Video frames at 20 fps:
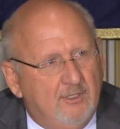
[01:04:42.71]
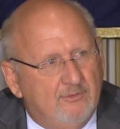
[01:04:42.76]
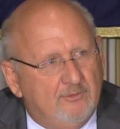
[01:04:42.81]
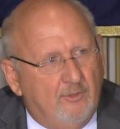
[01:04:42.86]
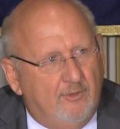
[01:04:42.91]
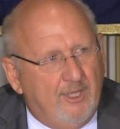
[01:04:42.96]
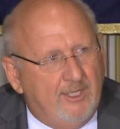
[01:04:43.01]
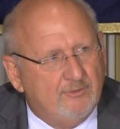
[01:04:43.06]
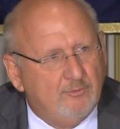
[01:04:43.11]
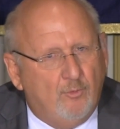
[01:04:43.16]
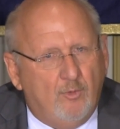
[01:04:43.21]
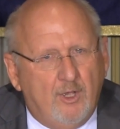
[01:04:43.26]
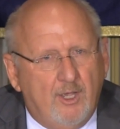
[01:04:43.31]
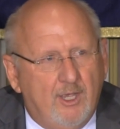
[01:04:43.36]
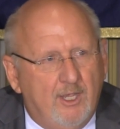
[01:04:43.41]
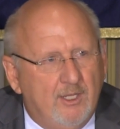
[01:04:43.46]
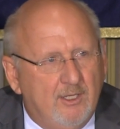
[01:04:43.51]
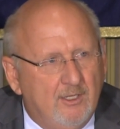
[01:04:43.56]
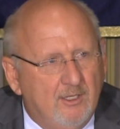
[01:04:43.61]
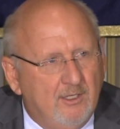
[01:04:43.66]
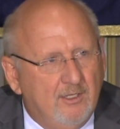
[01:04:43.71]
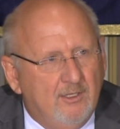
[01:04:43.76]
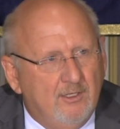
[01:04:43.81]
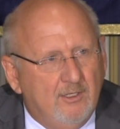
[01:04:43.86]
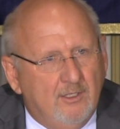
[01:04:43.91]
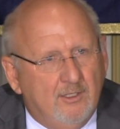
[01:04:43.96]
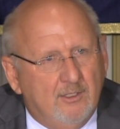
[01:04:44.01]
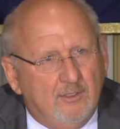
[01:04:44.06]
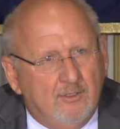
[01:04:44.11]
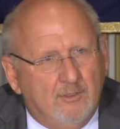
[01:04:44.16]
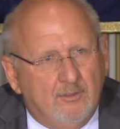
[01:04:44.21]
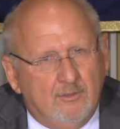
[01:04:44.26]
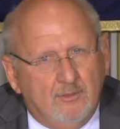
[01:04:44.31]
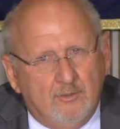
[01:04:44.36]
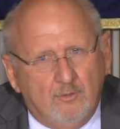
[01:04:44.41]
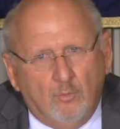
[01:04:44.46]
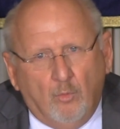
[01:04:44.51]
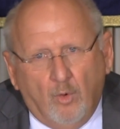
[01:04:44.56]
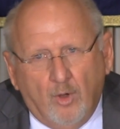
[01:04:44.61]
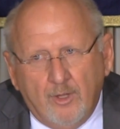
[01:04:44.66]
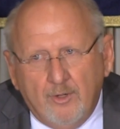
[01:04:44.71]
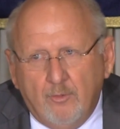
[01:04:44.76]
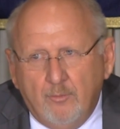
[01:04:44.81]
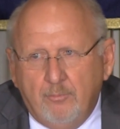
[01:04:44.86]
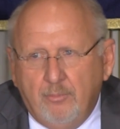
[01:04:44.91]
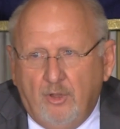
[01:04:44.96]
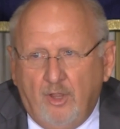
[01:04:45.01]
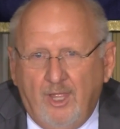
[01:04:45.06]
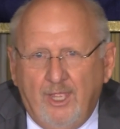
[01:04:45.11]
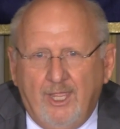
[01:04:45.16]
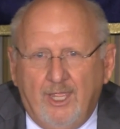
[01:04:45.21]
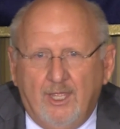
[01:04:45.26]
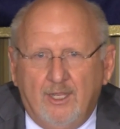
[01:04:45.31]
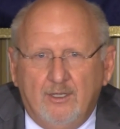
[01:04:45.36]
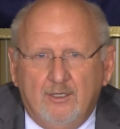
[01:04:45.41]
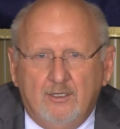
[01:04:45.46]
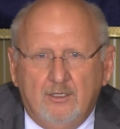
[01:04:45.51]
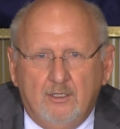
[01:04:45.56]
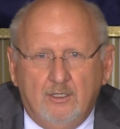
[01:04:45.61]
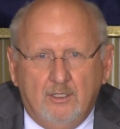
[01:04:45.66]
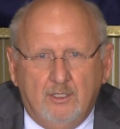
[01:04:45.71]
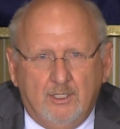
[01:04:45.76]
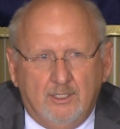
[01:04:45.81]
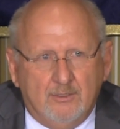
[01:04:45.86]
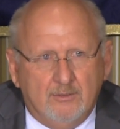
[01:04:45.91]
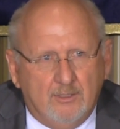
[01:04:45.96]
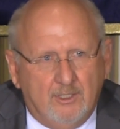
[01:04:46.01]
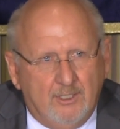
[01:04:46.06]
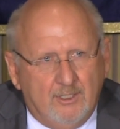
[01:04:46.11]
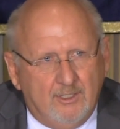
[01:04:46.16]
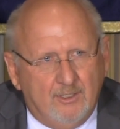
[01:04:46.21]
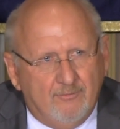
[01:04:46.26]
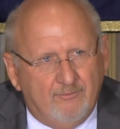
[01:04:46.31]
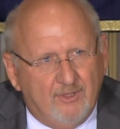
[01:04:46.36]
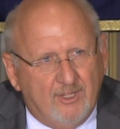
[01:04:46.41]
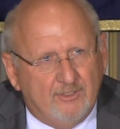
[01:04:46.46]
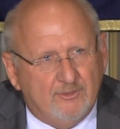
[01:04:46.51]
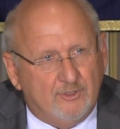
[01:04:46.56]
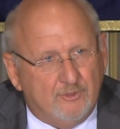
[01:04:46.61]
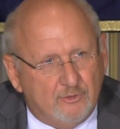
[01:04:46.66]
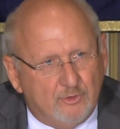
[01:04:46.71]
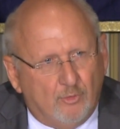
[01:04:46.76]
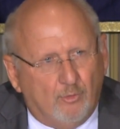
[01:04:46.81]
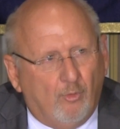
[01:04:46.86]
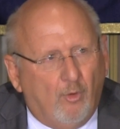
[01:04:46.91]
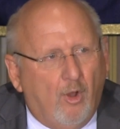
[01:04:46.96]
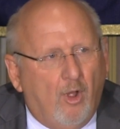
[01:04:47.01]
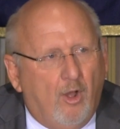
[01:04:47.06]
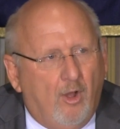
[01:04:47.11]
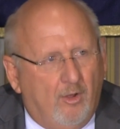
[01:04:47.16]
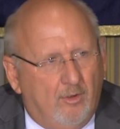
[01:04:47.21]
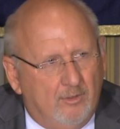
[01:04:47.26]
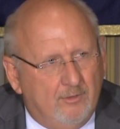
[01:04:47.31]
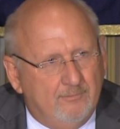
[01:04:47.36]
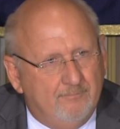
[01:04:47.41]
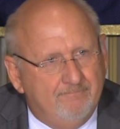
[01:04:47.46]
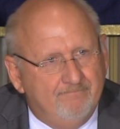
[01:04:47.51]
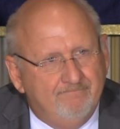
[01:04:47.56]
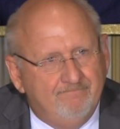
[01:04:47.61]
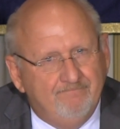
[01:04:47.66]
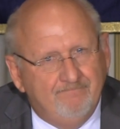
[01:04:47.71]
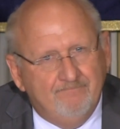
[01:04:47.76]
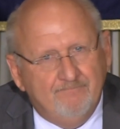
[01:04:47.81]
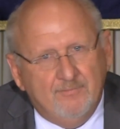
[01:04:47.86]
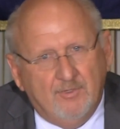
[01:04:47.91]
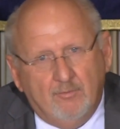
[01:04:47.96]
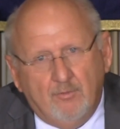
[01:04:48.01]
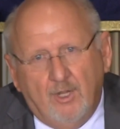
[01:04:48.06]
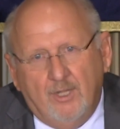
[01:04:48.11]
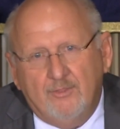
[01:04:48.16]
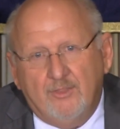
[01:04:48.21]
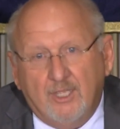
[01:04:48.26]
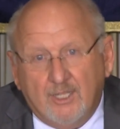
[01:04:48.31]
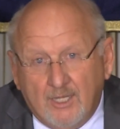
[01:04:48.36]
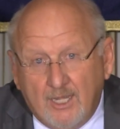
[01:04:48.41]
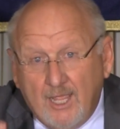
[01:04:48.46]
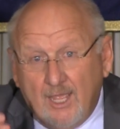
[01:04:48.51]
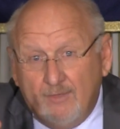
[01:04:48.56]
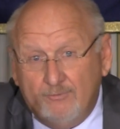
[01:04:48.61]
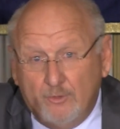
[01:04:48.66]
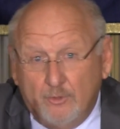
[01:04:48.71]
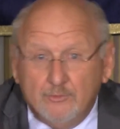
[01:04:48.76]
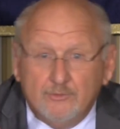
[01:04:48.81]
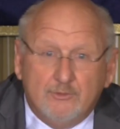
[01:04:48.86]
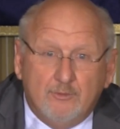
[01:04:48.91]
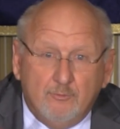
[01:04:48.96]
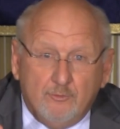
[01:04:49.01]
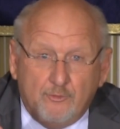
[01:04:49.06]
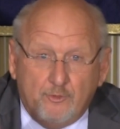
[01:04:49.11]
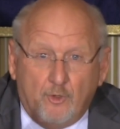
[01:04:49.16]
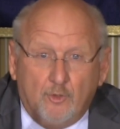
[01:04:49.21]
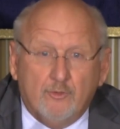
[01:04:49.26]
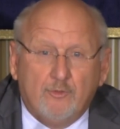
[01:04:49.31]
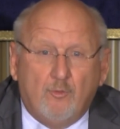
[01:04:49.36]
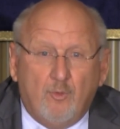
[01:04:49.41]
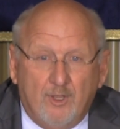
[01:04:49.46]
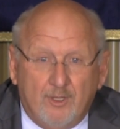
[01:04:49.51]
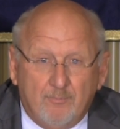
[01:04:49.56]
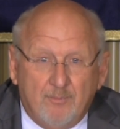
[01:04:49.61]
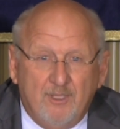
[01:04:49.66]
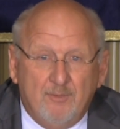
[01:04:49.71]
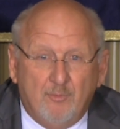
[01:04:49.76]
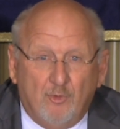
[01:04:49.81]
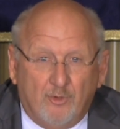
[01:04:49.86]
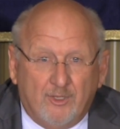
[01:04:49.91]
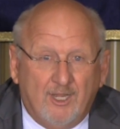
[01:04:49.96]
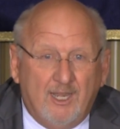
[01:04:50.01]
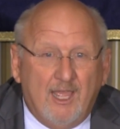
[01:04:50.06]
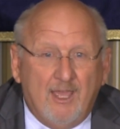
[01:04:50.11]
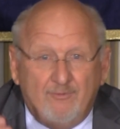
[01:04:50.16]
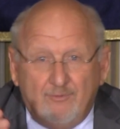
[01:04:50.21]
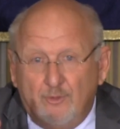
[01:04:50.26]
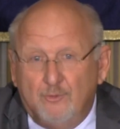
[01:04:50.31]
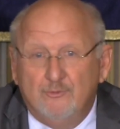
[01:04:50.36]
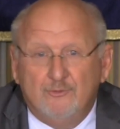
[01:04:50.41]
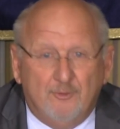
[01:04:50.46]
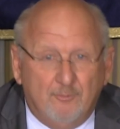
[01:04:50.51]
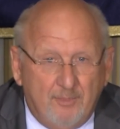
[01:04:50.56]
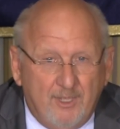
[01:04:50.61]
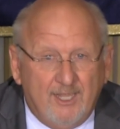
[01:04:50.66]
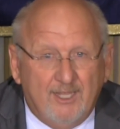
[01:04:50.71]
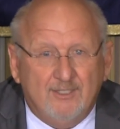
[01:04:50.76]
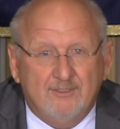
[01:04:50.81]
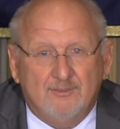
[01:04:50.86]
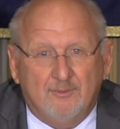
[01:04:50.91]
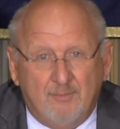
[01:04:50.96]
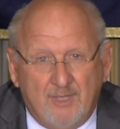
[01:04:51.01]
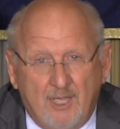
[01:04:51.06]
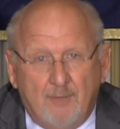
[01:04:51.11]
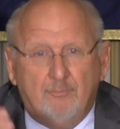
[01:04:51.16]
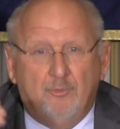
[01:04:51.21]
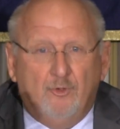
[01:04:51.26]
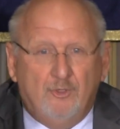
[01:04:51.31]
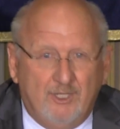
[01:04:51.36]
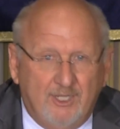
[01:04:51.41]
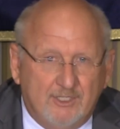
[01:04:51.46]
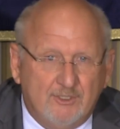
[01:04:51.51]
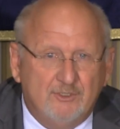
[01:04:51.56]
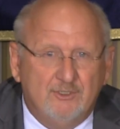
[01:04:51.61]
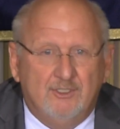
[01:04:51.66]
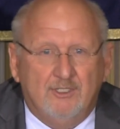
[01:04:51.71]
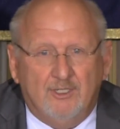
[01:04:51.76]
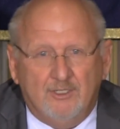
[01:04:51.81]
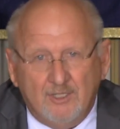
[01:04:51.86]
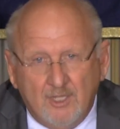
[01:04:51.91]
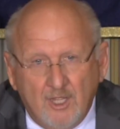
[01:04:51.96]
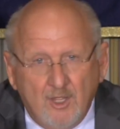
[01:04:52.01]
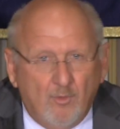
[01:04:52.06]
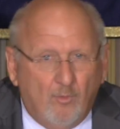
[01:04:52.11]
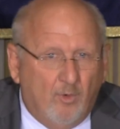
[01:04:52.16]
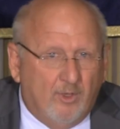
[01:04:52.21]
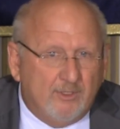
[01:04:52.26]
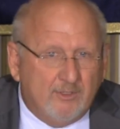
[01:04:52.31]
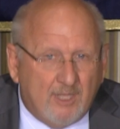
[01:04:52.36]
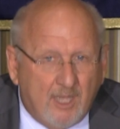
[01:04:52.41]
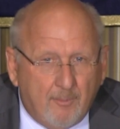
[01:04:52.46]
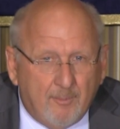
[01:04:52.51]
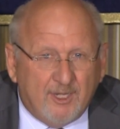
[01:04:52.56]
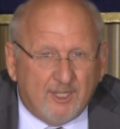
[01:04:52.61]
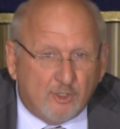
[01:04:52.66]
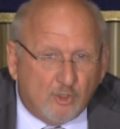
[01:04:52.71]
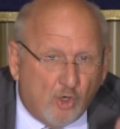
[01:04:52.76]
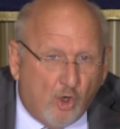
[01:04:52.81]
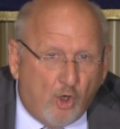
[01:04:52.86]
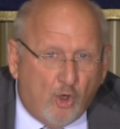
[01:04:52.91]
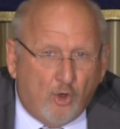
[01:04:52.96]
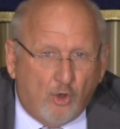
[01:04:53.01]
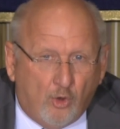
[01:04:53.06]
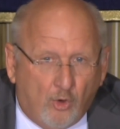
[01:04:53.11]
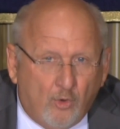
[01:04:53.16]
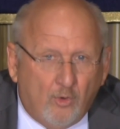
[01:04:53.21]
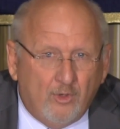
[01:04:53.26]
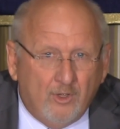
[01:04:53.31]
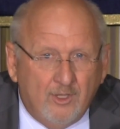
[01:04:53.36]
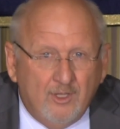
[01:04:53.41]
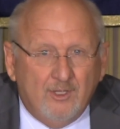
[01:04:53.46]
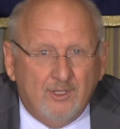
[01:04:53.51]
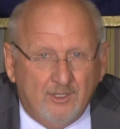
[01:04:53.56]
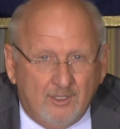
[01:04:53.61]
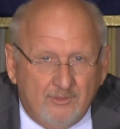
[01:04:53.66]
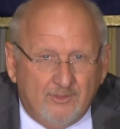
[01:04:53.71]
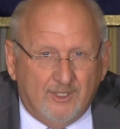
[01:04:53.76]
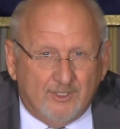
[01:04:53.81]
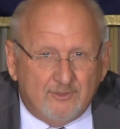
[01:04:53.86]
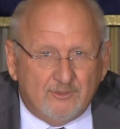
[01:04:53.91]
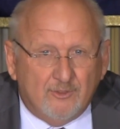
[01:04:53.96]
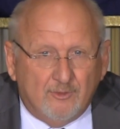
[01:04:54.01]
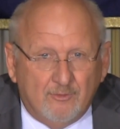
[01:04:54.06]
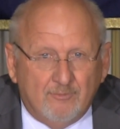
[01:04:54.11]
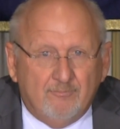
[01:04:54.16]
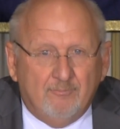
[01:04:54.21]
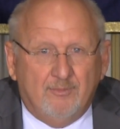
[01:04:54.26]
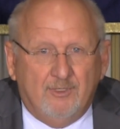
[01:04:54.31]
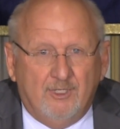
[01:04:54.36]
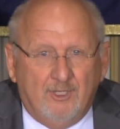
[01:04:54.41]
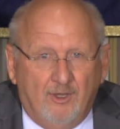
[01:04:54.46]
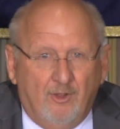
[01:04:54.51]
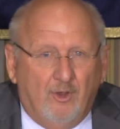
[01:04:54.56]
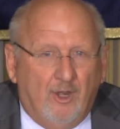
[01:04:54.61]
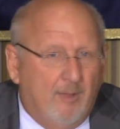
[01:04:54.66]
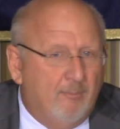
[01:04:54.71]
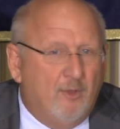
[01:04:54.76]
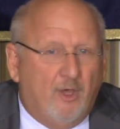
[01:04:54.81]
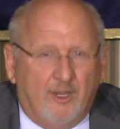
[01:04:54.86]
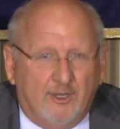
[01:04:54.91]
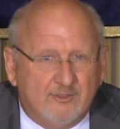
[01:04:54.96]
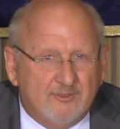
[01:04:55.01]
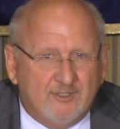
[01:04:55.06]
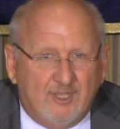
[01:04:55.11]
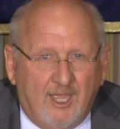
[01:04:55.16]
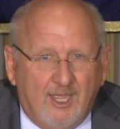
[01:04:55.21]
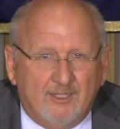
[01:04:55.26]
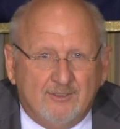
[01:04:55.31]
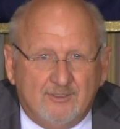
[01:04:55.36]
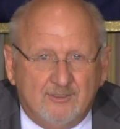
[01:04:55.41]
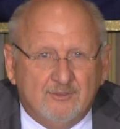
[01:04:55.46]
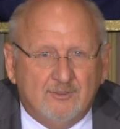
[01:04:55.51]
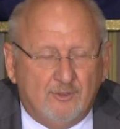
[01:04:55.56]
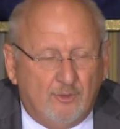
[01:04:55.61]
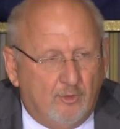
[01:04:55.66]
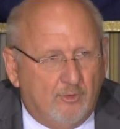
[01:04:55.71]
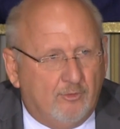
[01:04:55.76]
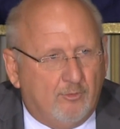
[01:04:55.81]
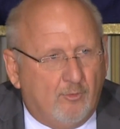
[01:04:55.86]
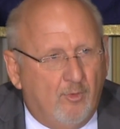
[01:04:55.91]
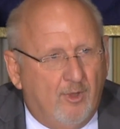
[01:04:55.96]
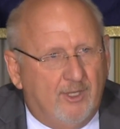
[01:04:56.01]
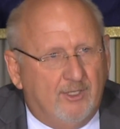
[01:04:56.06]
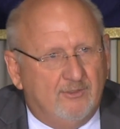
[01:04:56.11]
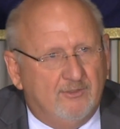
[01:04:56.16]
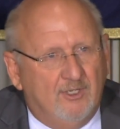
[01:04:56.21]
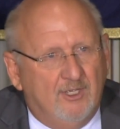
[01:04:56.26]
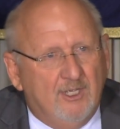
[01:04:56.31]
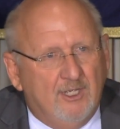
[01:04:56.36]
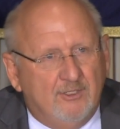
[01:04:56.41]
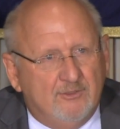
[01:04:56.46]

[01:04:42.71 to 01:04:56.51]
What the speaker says: So that's why you want to plan in the event that you're wrong, right? They can have those earthquake people can have those debates about prediction and how many gall that you, and I'm not a scientist in earthquakes.